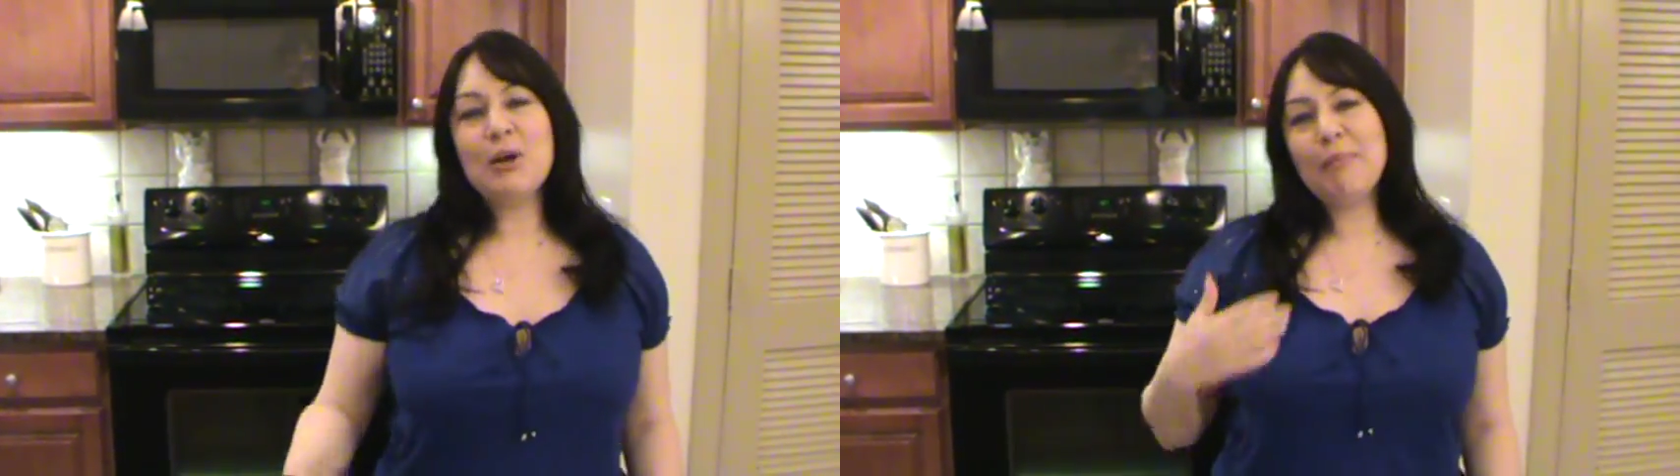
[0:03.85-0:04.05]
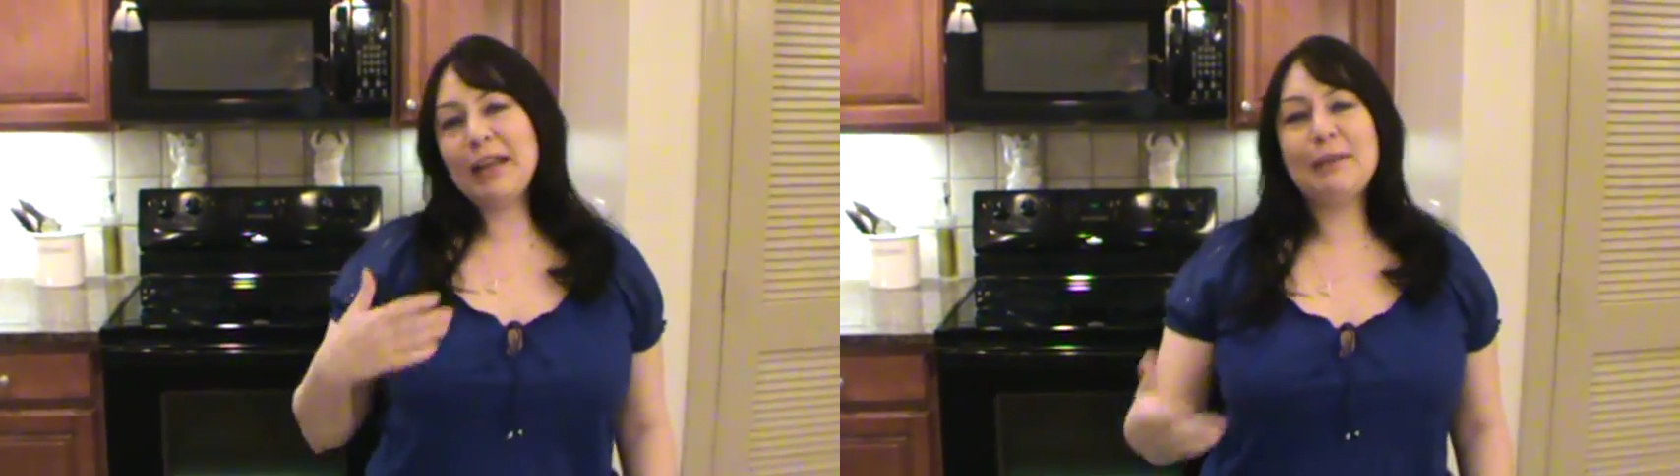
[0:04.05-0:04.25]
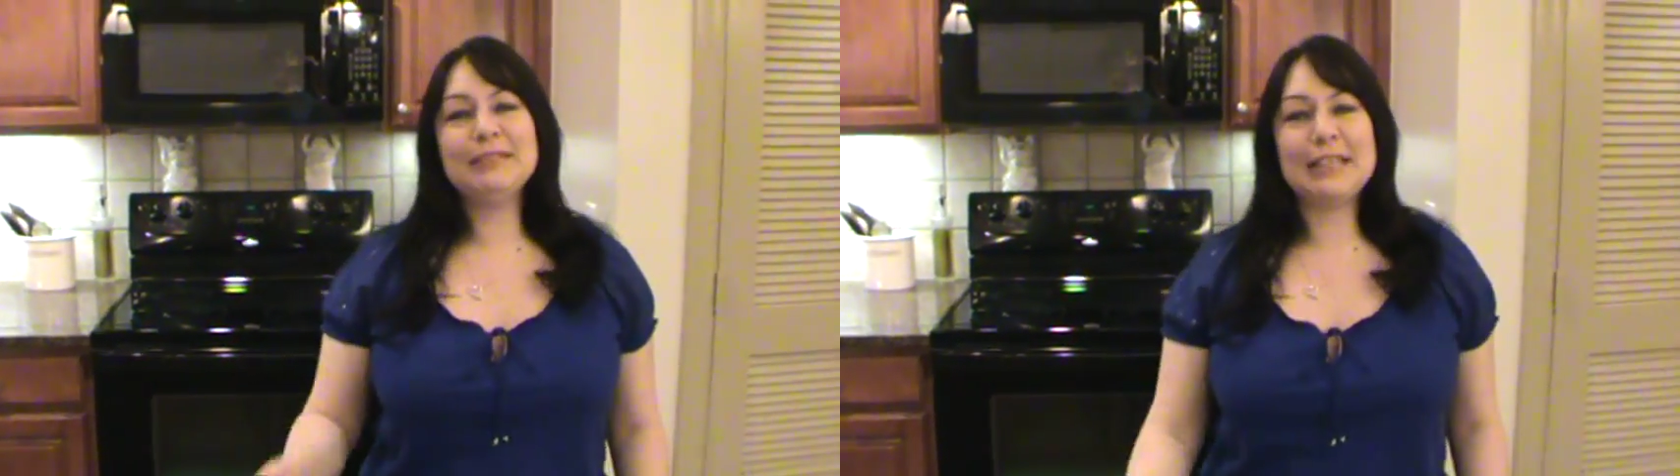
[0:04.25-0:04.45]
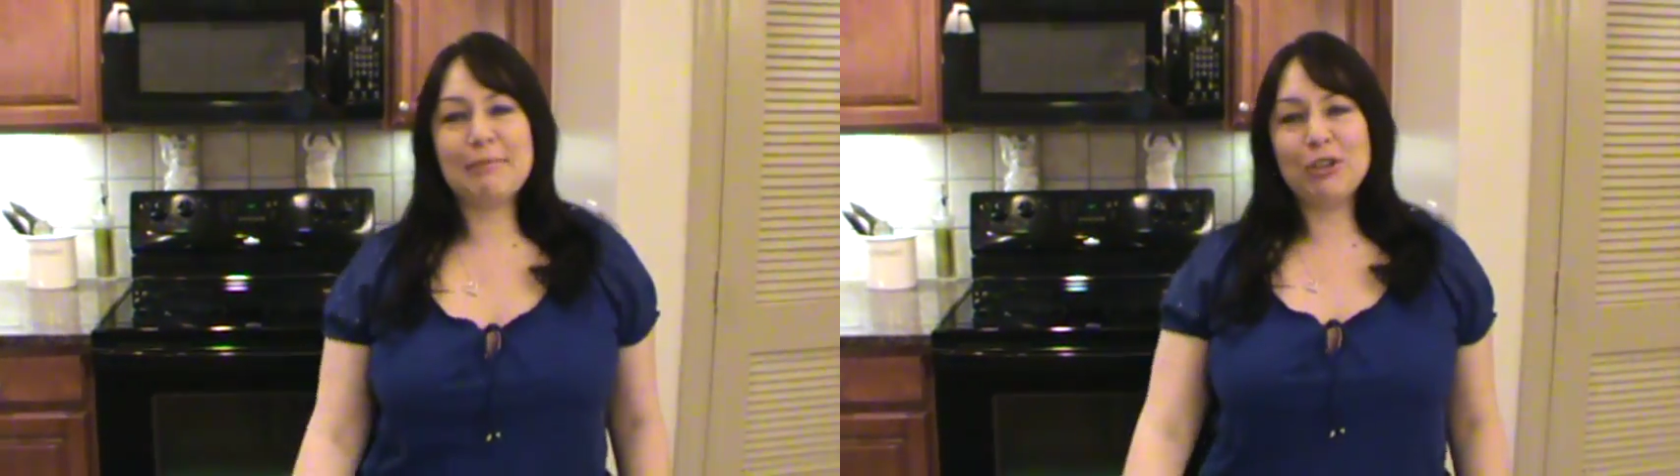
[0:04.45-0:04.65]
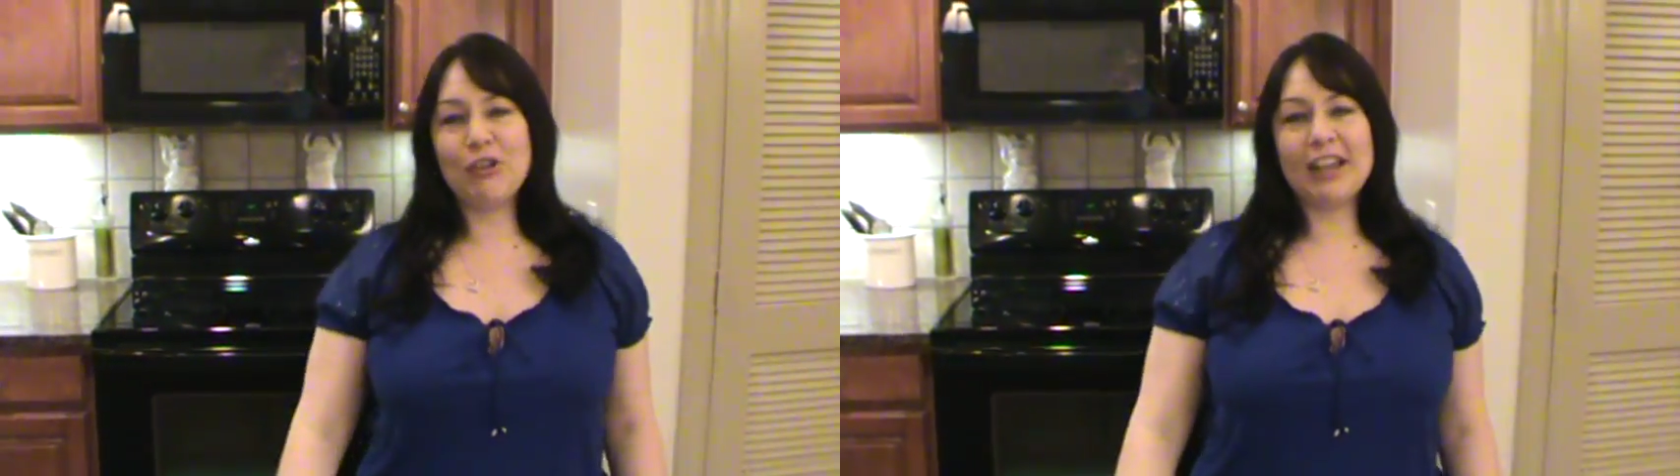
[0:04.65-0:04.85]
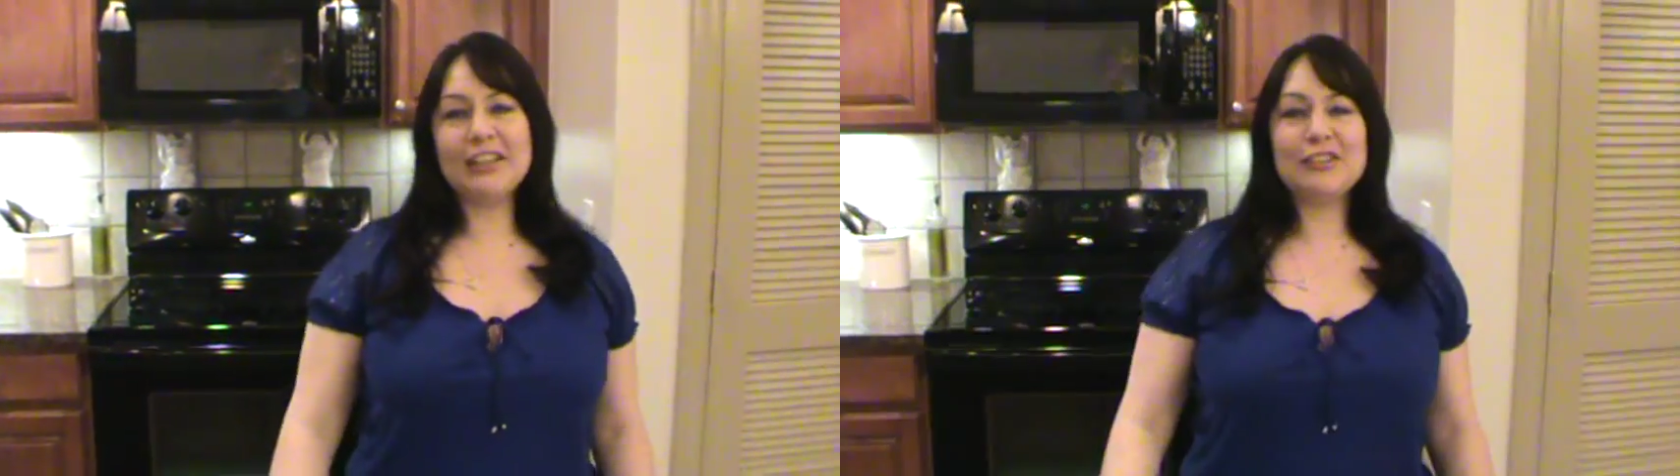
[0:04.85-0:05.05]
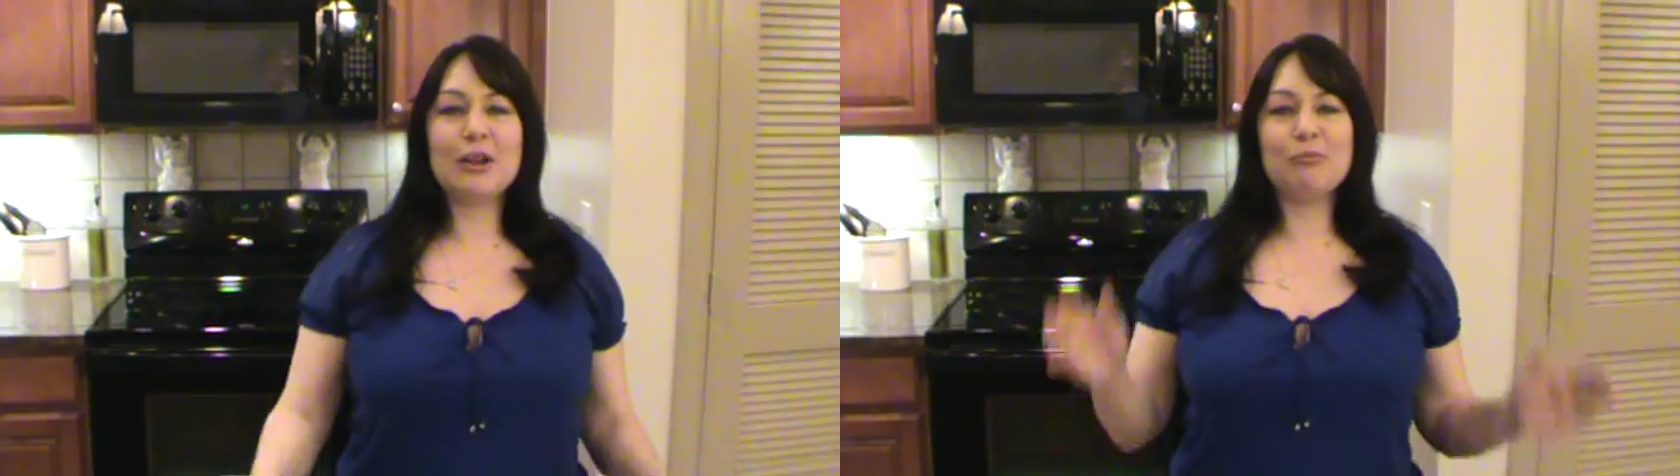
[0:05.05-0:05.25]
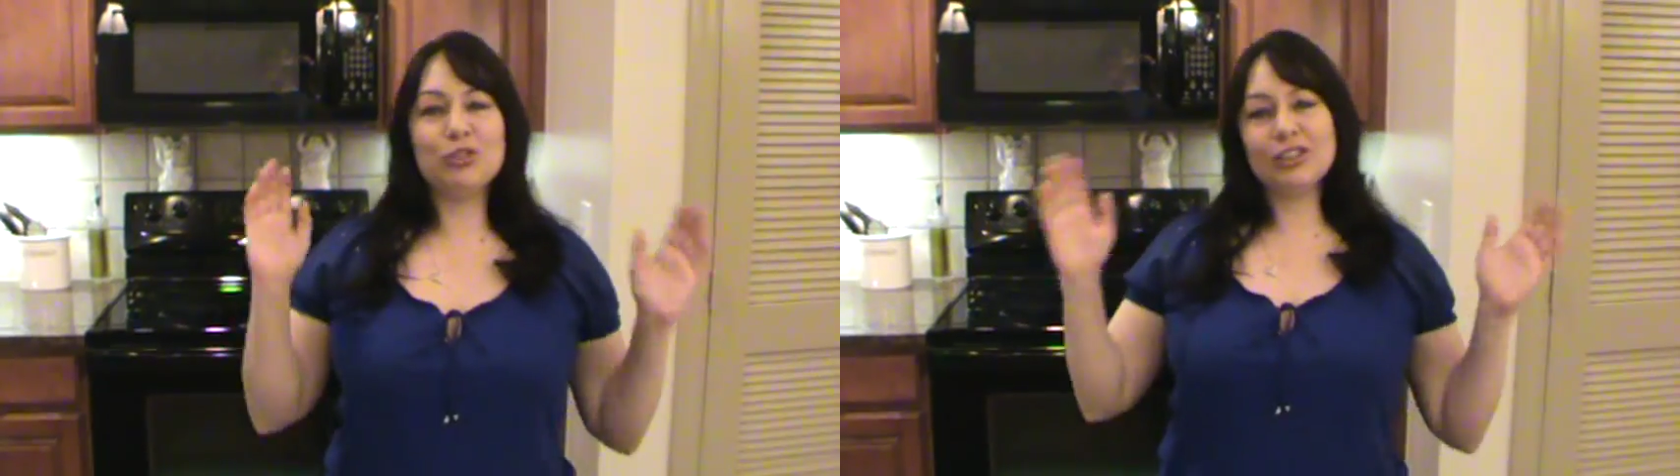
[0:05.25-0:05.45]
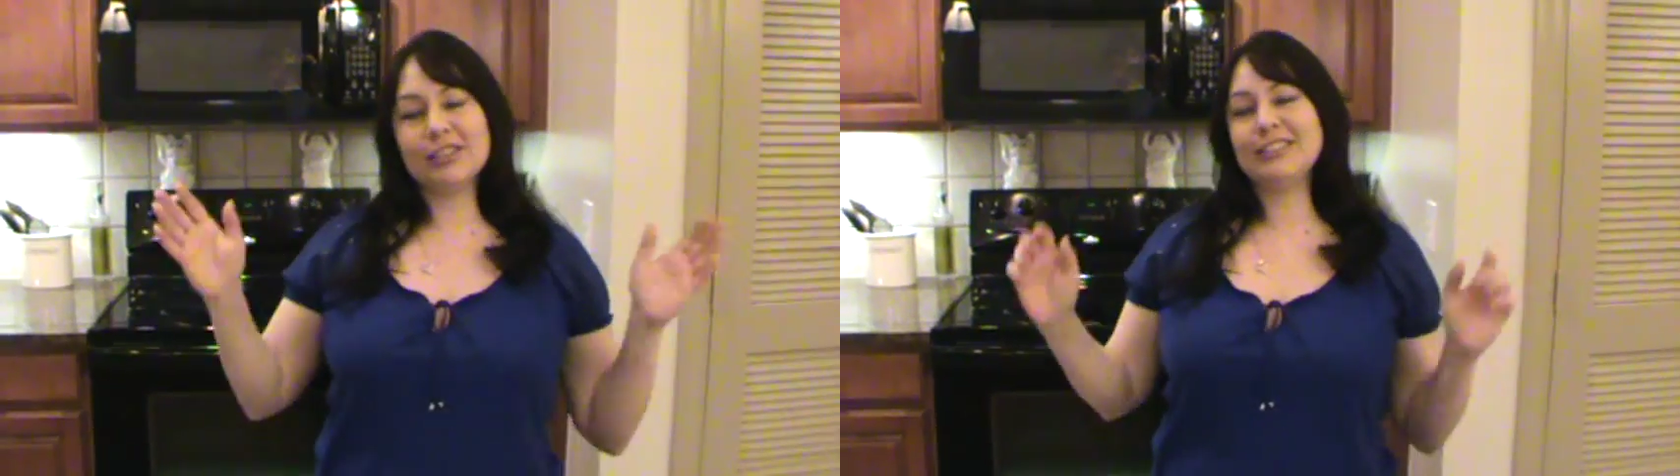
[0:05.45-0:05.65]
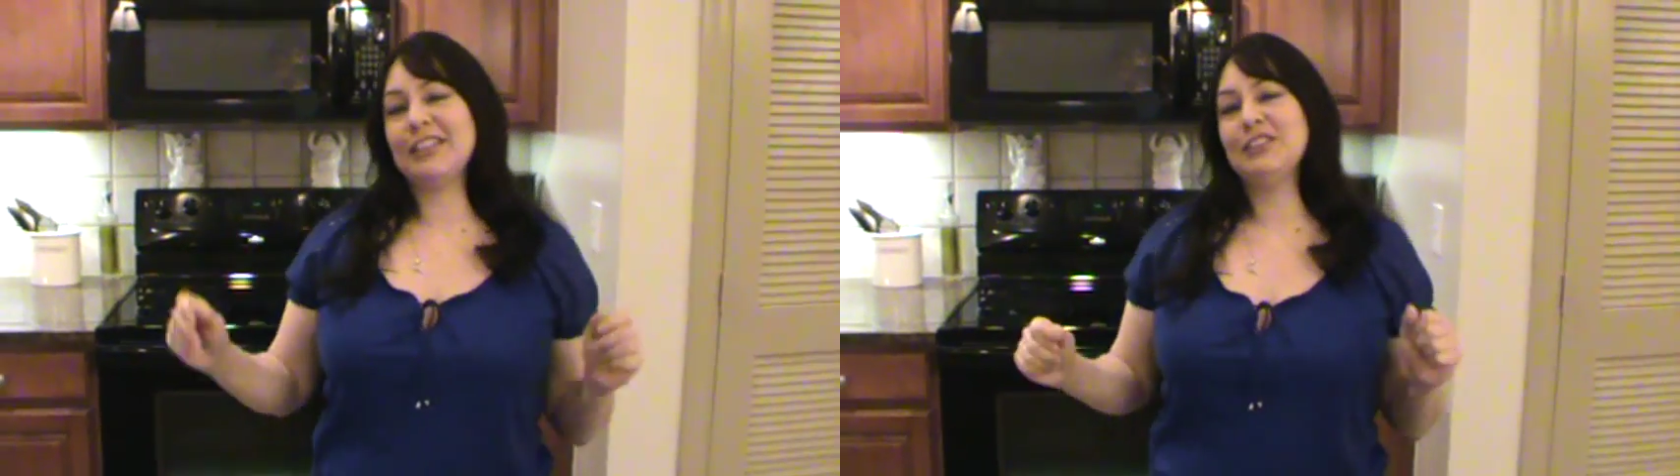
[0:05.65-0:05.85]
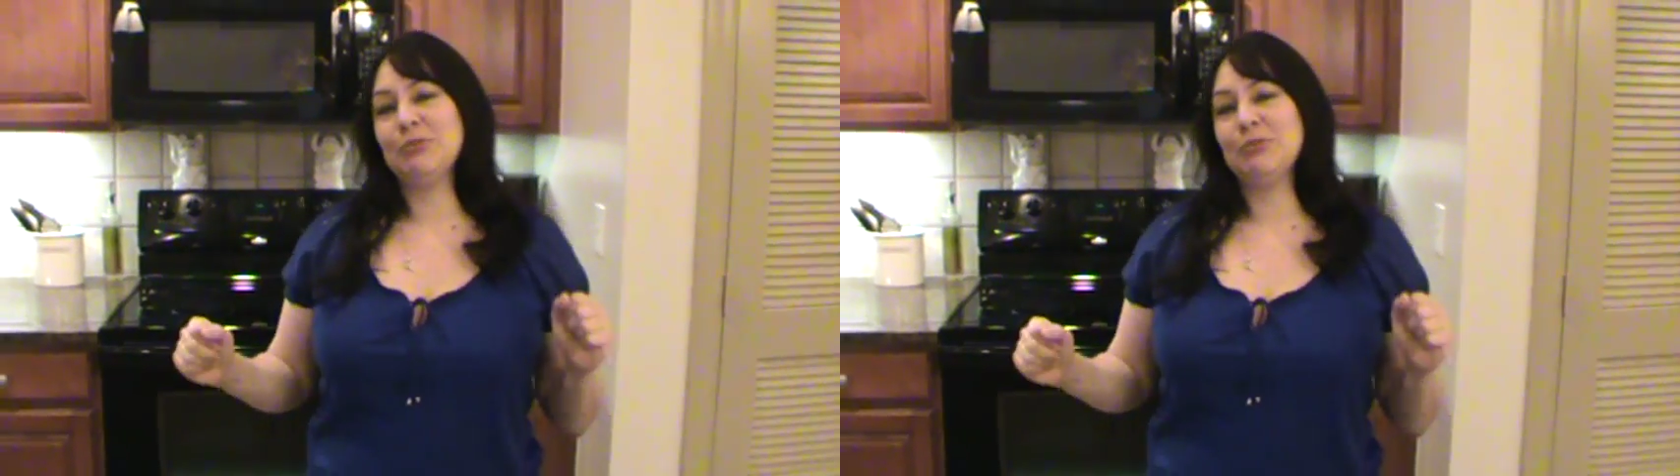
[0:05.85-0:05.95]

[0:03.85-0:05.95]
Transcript: My name is Amy Gregan and I'm real excited